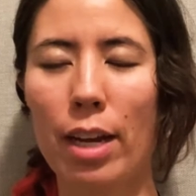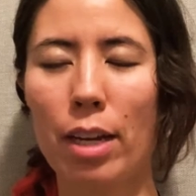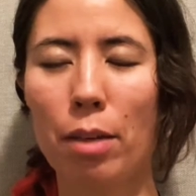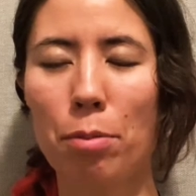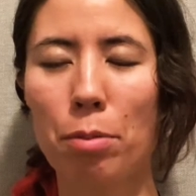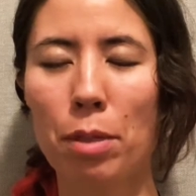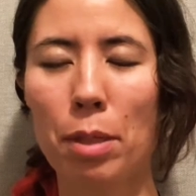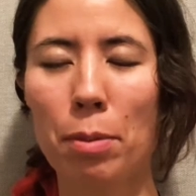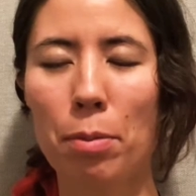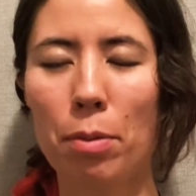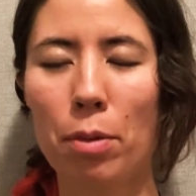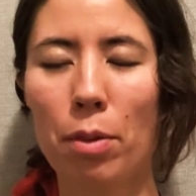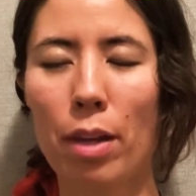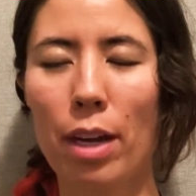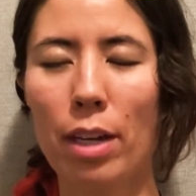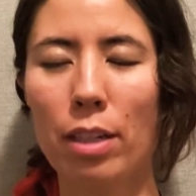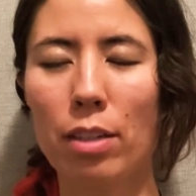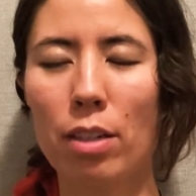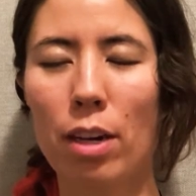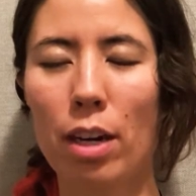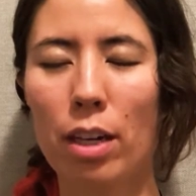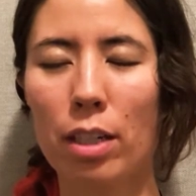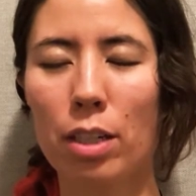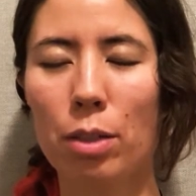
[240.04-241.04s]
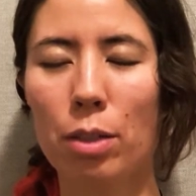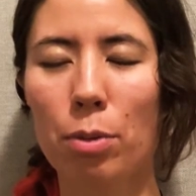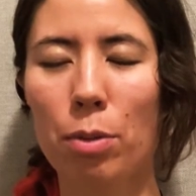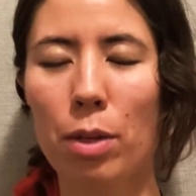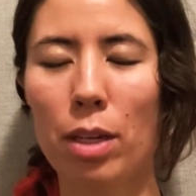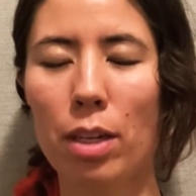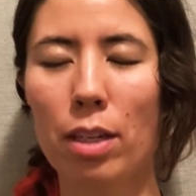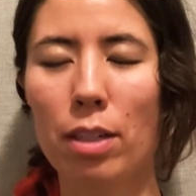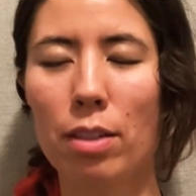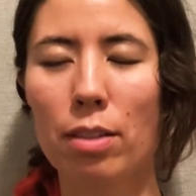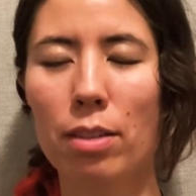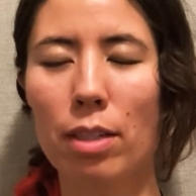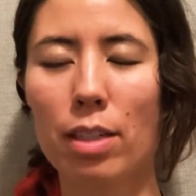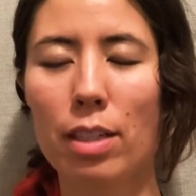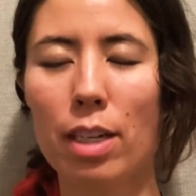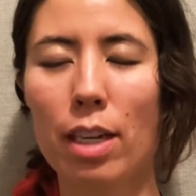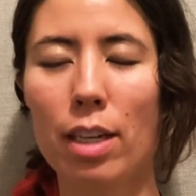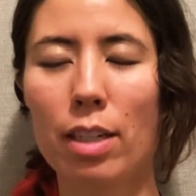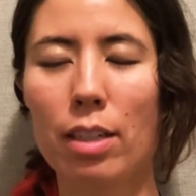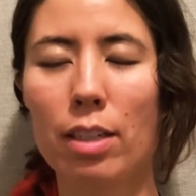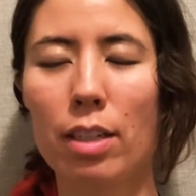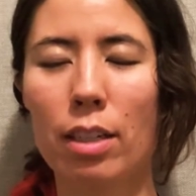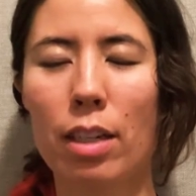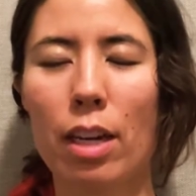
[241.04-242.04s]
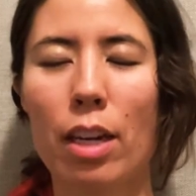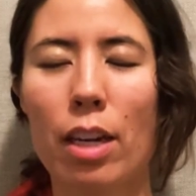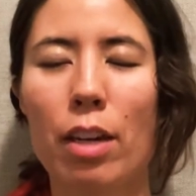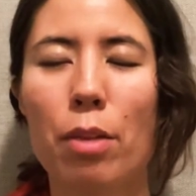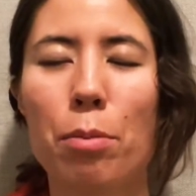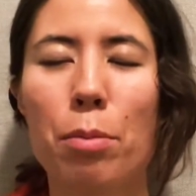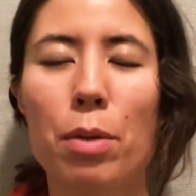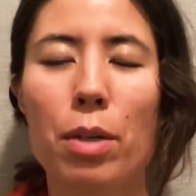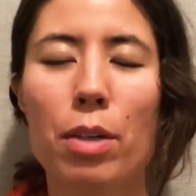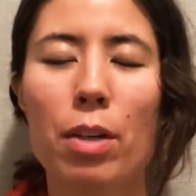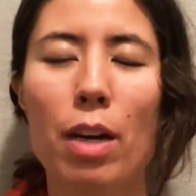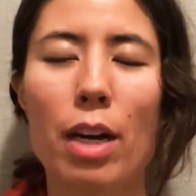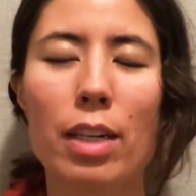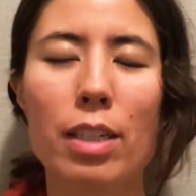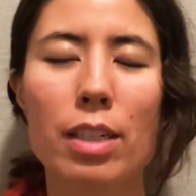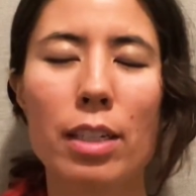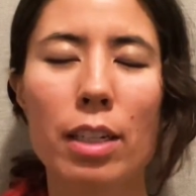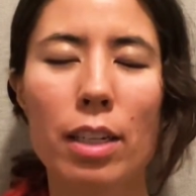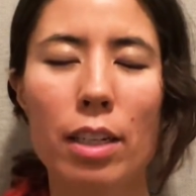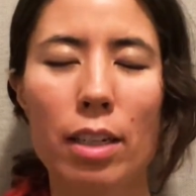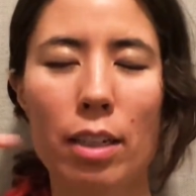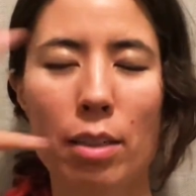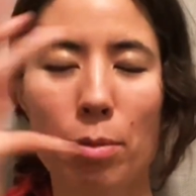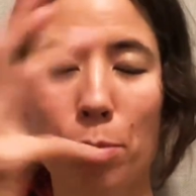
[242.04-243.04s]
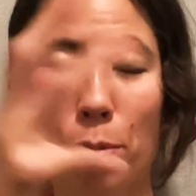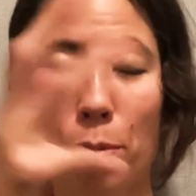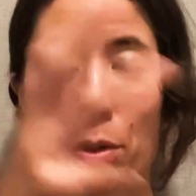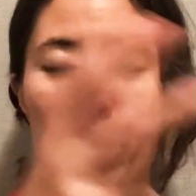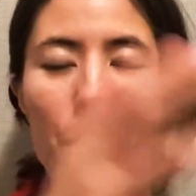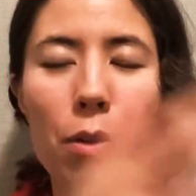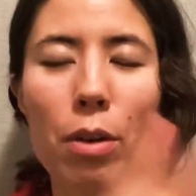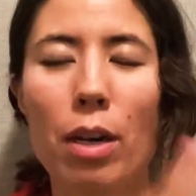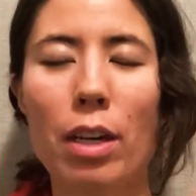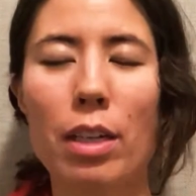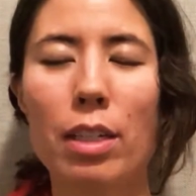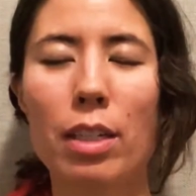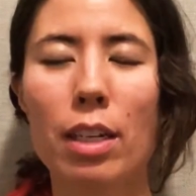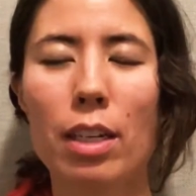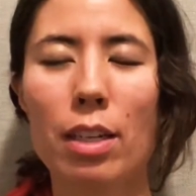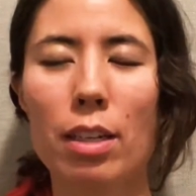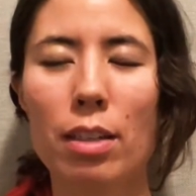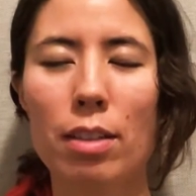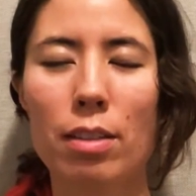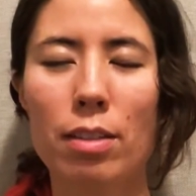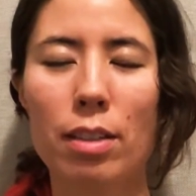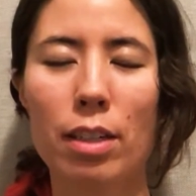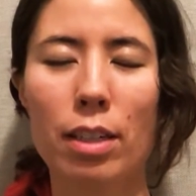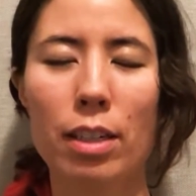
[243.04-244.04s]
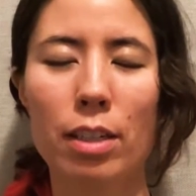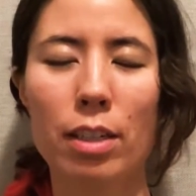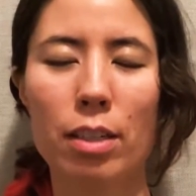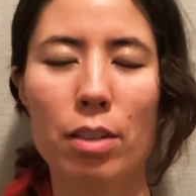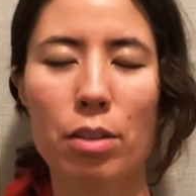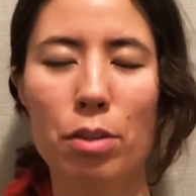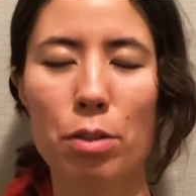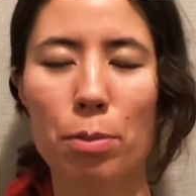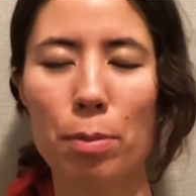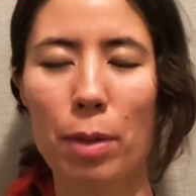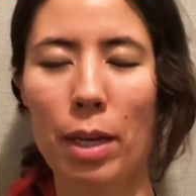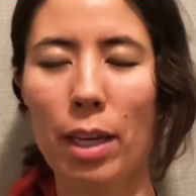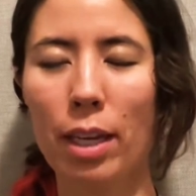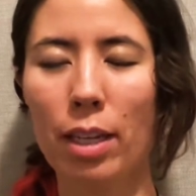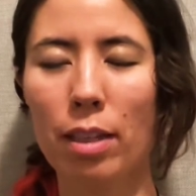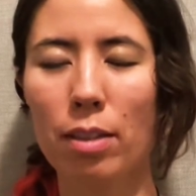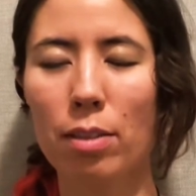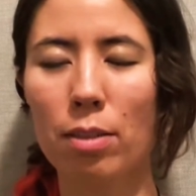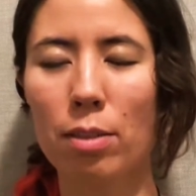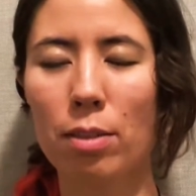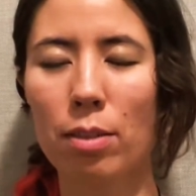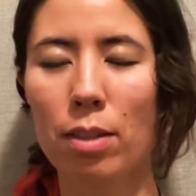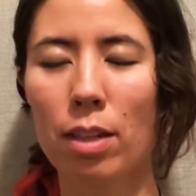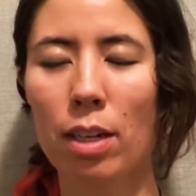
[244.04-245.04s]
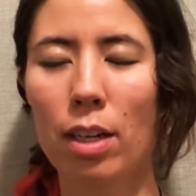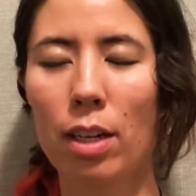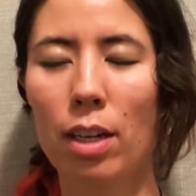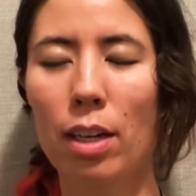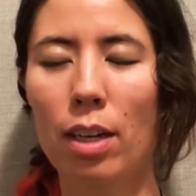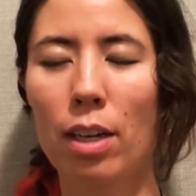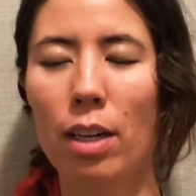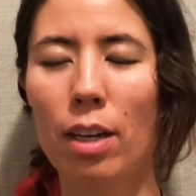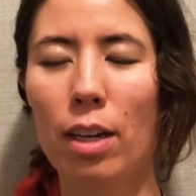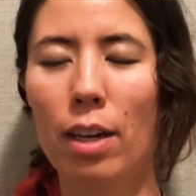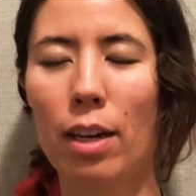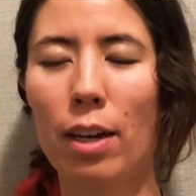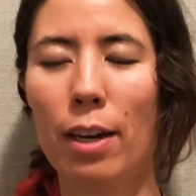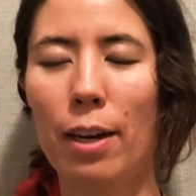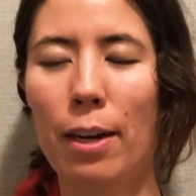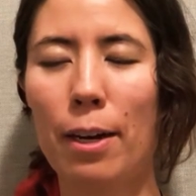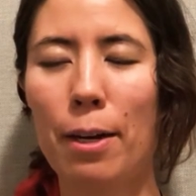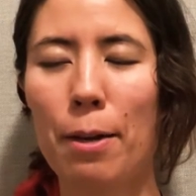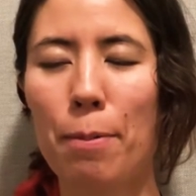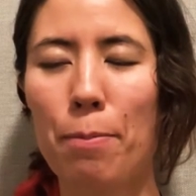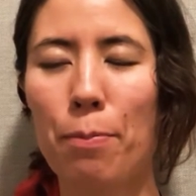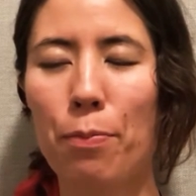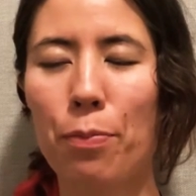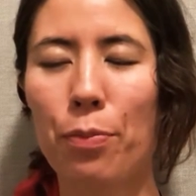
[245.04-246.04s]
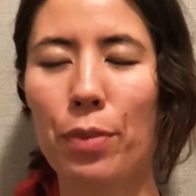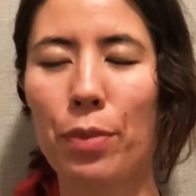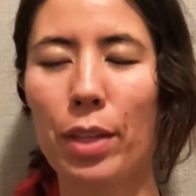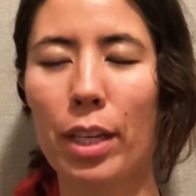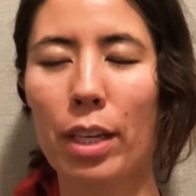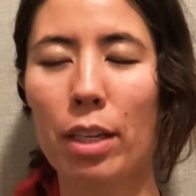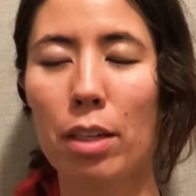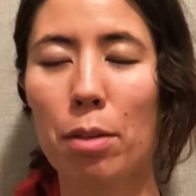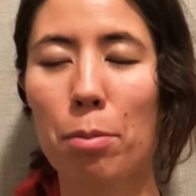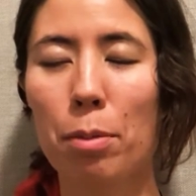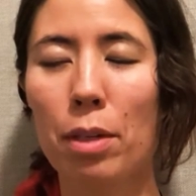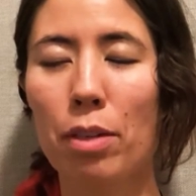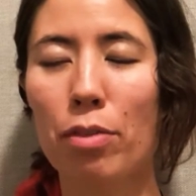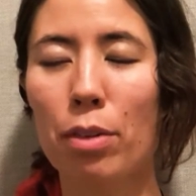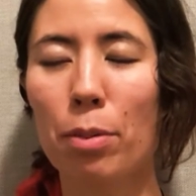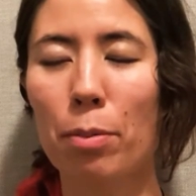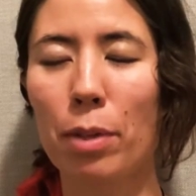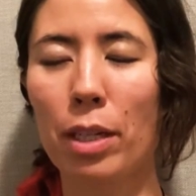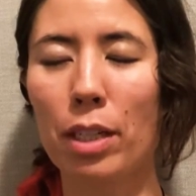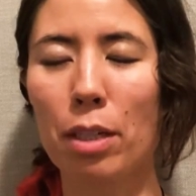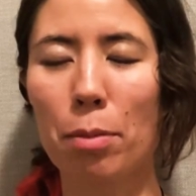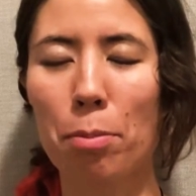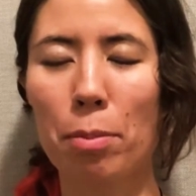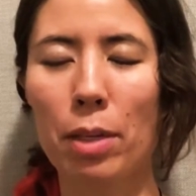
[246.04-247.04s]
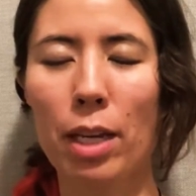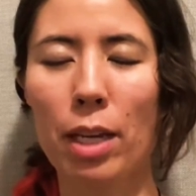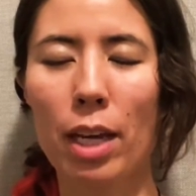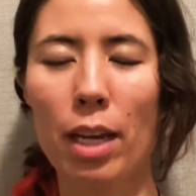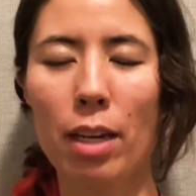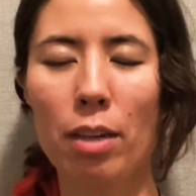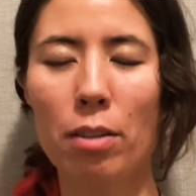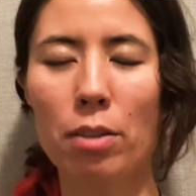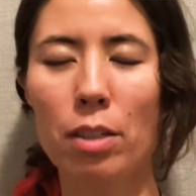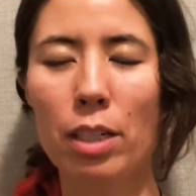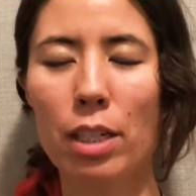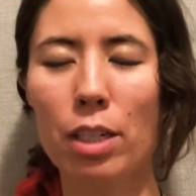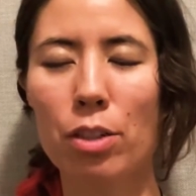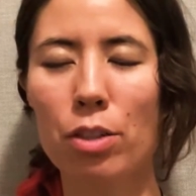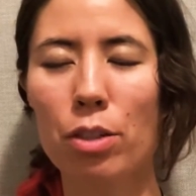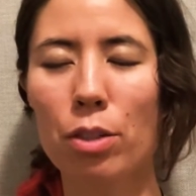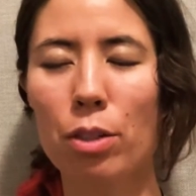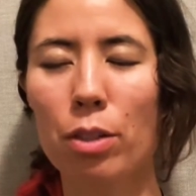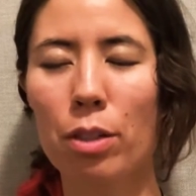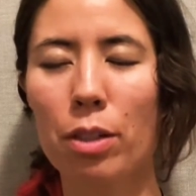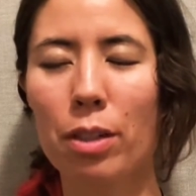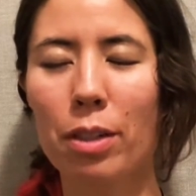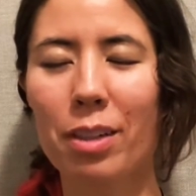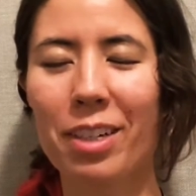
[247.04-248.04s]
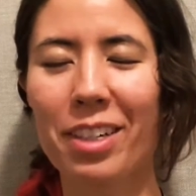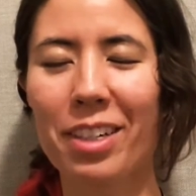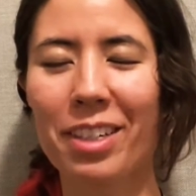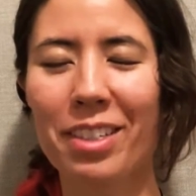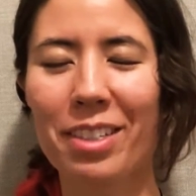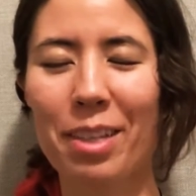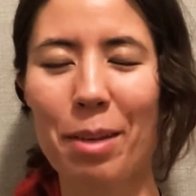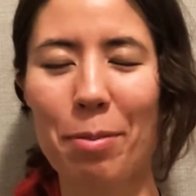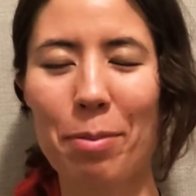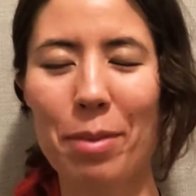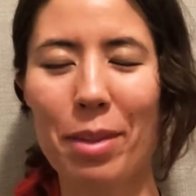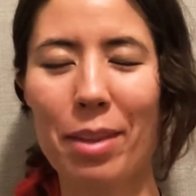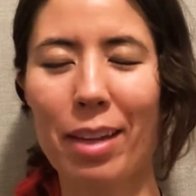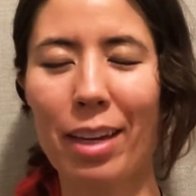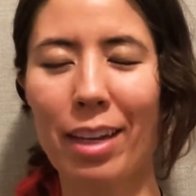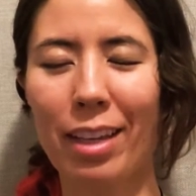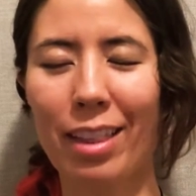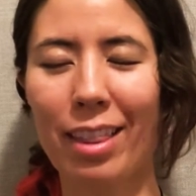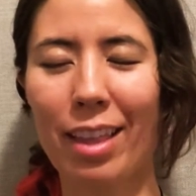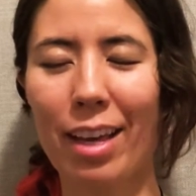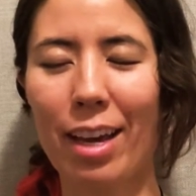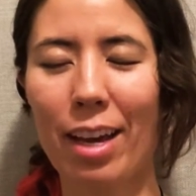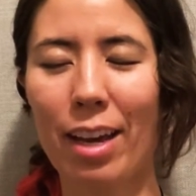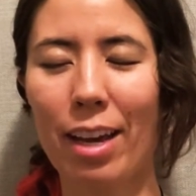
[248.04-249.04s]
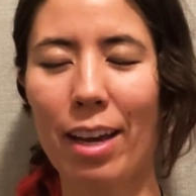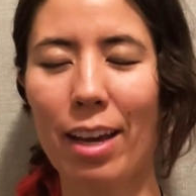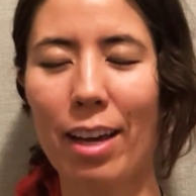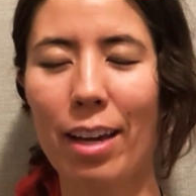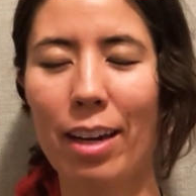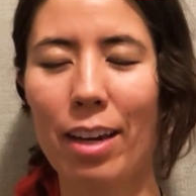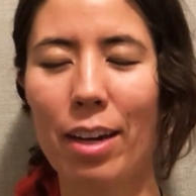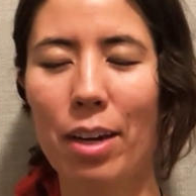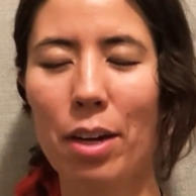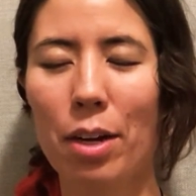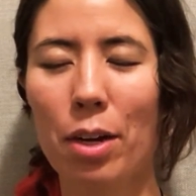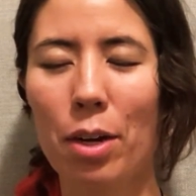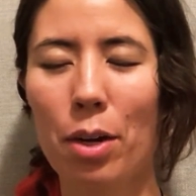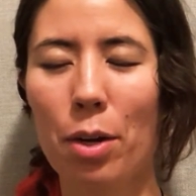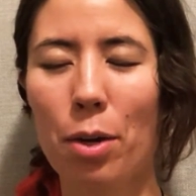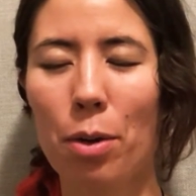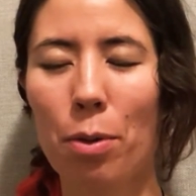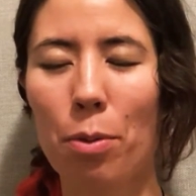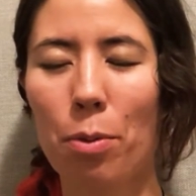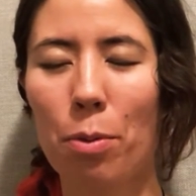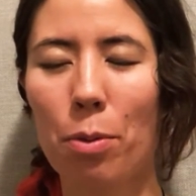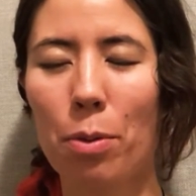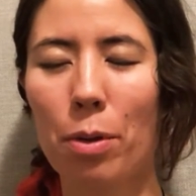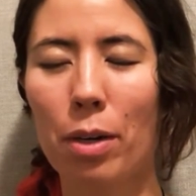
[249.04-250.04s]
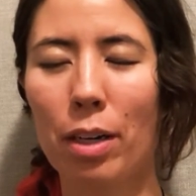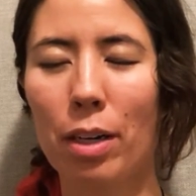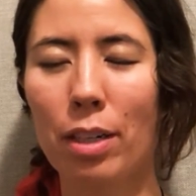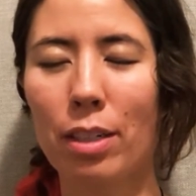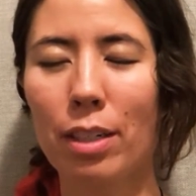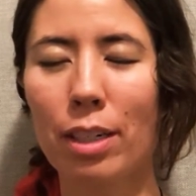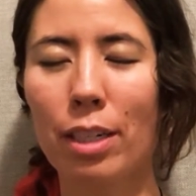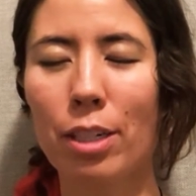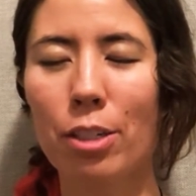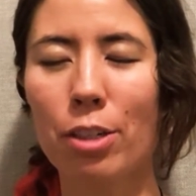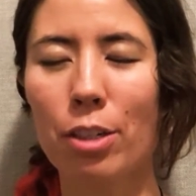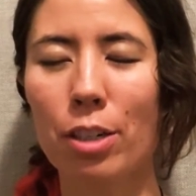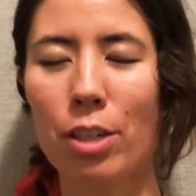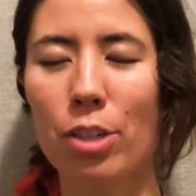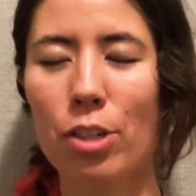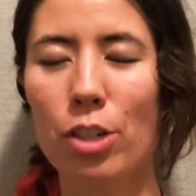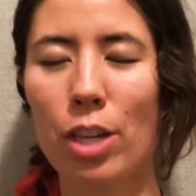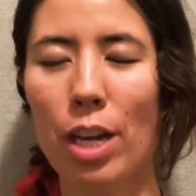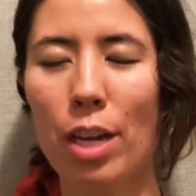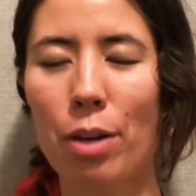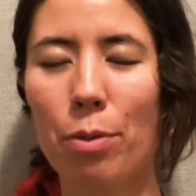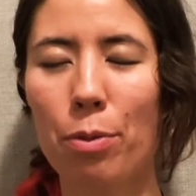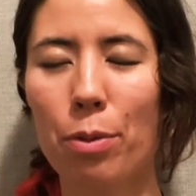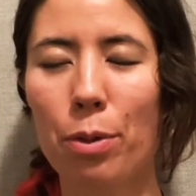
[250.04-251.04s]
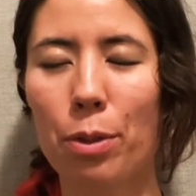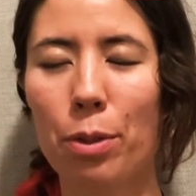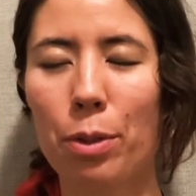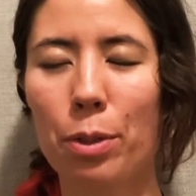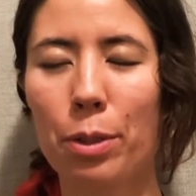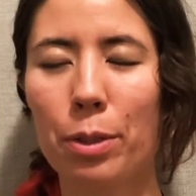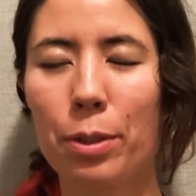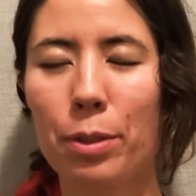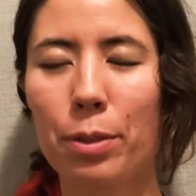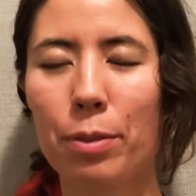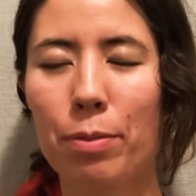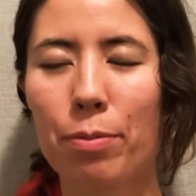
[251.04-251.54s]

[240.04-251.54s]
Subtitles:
People that talk to us, they tend to kind of put their ideas in your space. It could be from like a piano teacher or something like that, or a teacher in general.